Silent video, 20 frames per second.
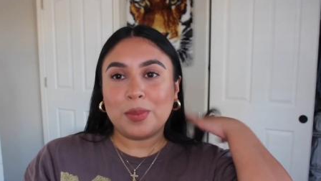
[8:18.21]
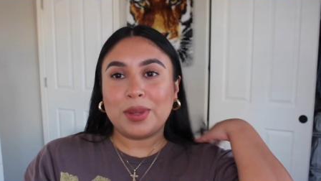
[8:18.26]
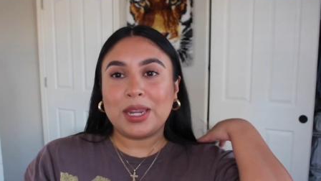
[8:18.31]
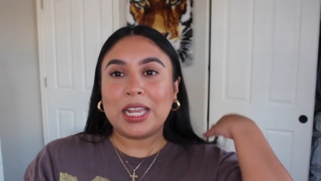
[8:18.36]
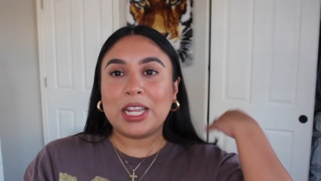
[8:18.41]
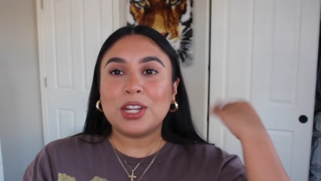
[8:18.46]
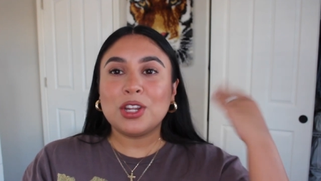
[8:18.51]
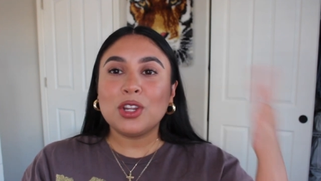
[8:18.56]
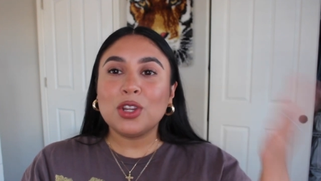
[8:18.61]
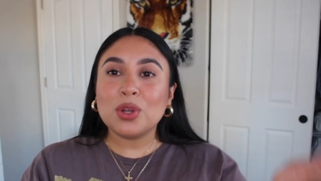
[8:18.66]
but
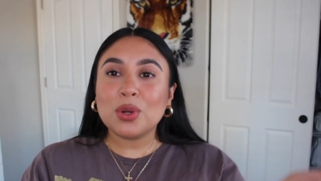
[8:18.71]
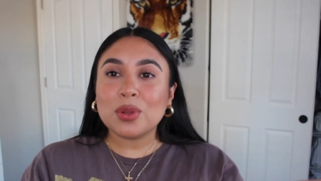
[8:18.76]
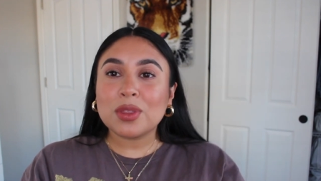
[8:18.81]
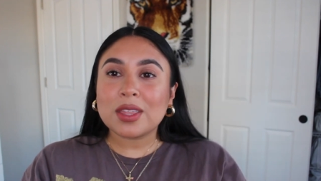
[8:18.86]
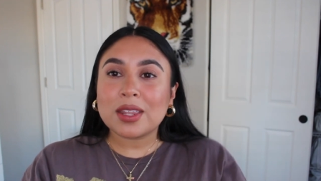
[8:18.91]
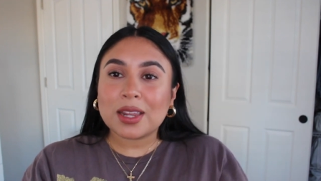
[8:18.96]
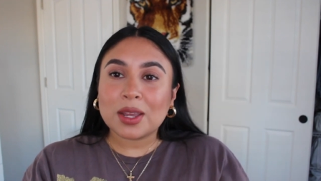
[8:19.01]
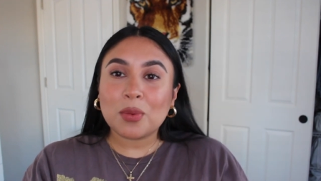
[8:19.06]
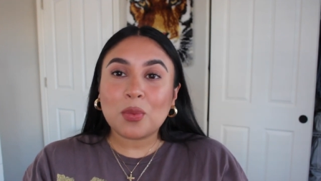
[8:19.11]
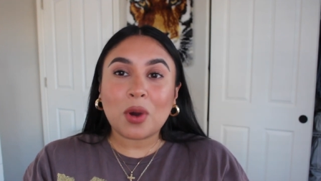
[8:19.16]
I knew
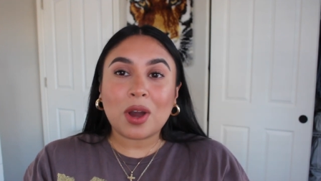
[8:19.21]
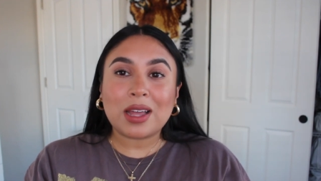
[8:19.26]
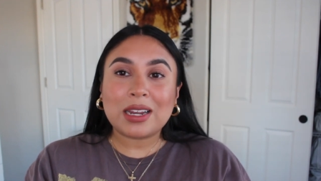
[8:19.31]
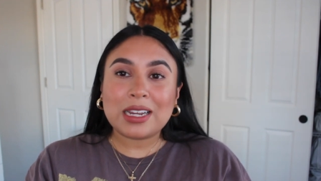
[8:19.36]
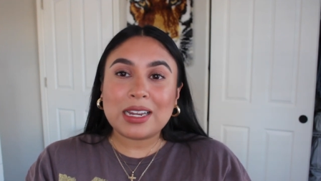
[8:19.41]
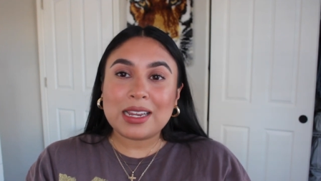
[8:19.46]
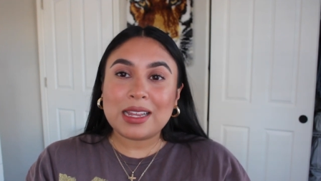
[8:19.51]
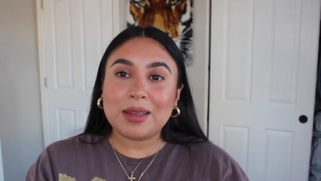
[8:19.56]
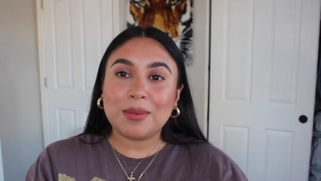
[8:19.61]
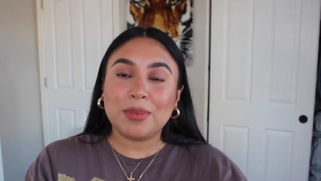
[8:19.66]
that I
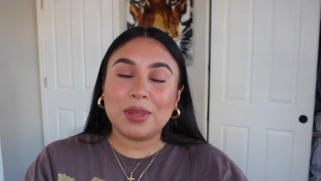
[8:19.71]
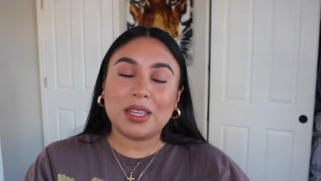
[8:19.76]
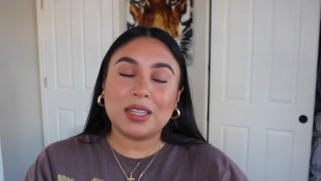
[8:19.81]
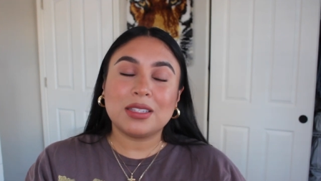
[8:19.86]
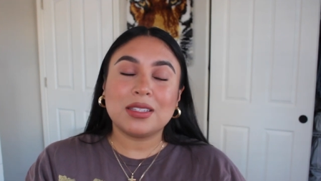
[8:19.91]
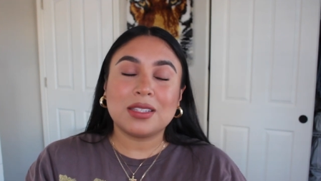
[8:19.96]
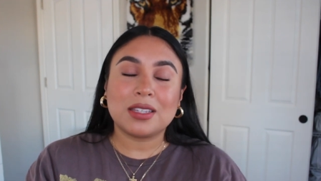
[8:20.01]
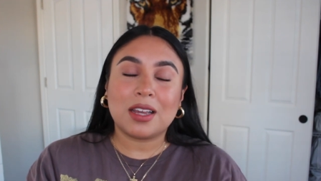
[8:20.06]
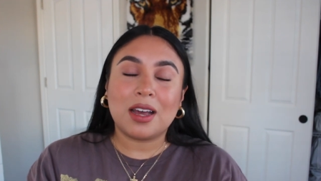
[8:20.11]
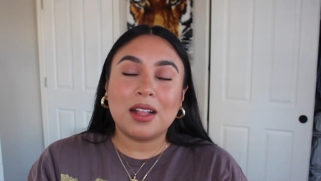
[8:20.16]
wanted it
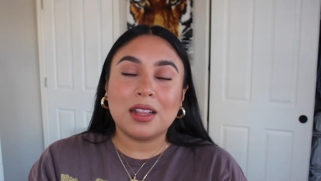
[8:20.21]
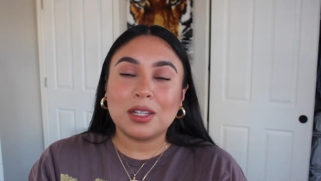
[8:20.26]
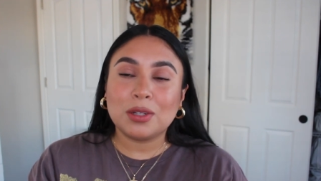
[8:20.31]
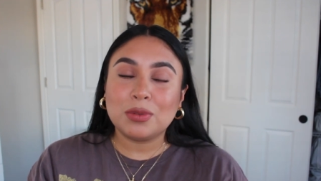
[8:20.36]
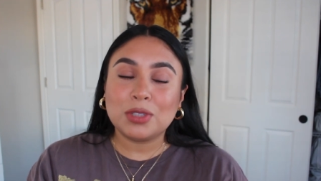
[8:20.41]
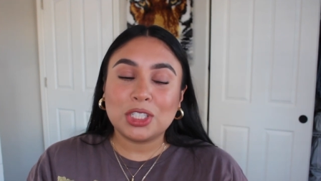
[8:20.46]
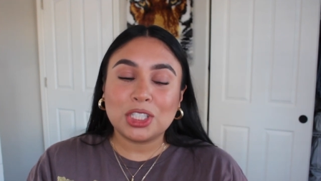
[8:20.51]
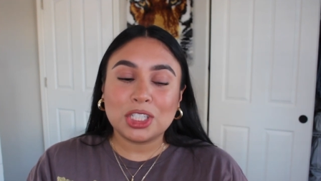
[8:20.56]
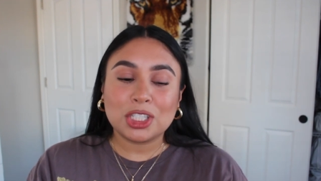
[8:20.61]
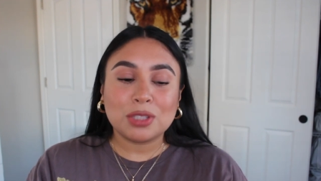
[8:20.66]
because the color
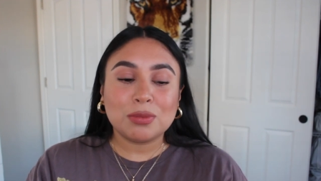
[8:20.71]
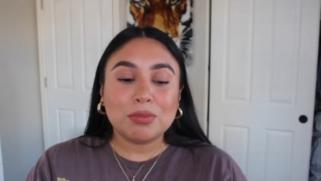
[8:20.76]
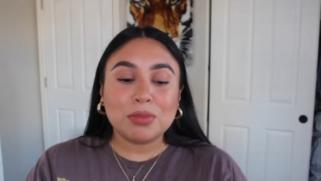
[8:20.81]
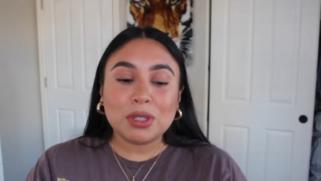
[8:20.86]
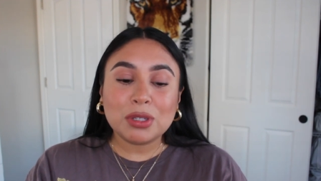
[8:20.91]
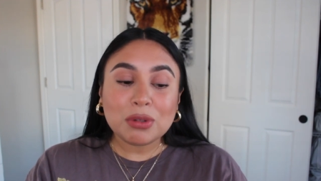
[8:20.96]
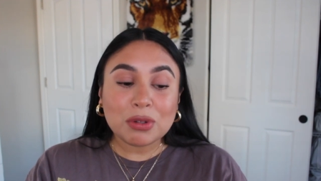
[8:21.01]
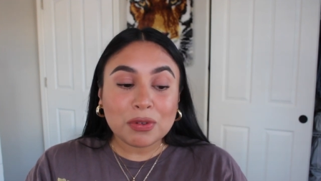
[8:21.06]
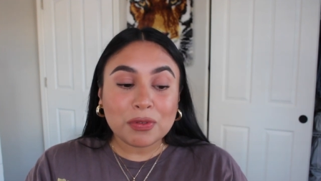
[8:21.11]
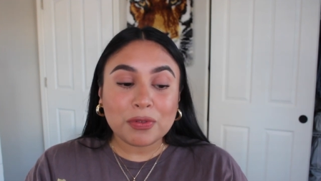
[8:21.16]
was just
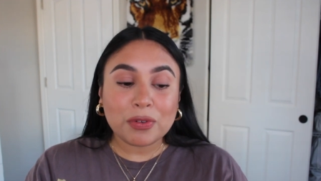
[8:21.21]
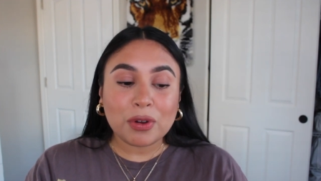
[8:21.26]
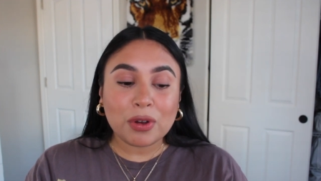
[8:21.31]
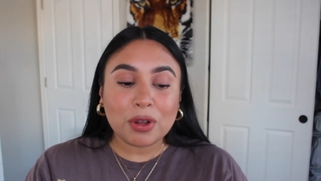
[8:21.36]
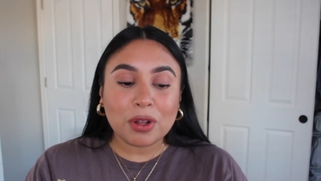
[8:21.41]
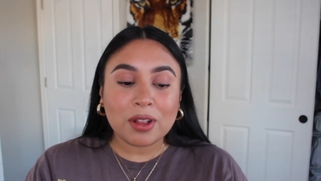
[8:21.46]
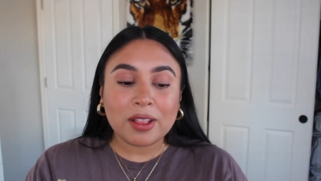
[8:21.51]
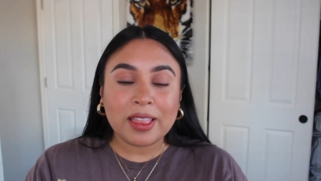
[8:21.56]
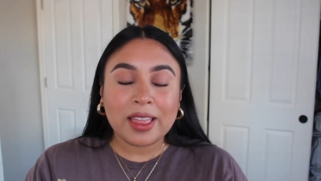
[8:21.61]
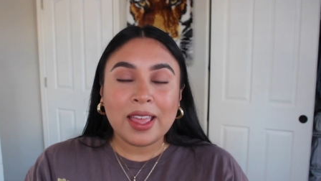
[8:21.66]

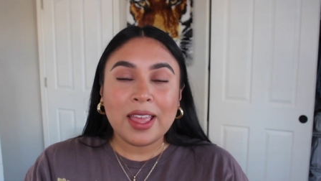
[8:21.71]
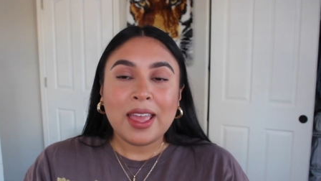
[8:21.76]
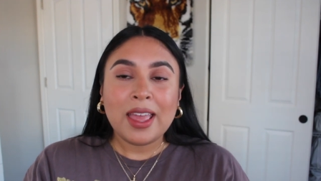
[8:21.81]
beautiful.